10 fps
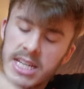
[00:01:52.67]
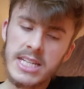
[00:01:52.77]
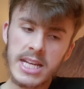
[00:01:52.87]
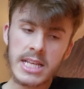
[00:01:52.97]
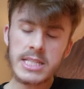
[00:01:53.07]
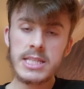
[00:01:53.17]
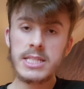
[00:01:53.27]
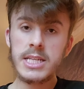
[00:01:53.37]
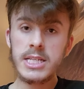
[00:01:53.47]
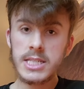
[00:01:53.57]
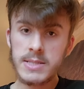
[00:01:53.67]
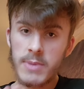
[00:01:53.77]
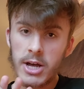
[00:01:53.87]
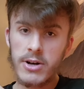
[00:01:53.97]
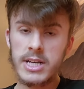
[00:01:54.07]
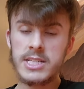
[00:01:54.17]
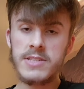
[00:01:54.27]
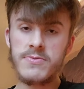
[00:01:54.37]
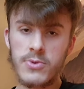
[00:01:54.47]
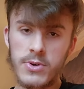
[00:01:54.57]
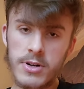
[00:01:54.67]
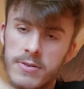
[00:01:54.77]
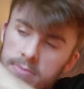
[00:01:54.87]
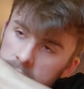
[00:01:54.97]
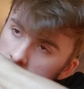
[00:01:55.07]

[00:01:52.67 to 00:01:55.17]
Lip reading: And yes, this does smell as for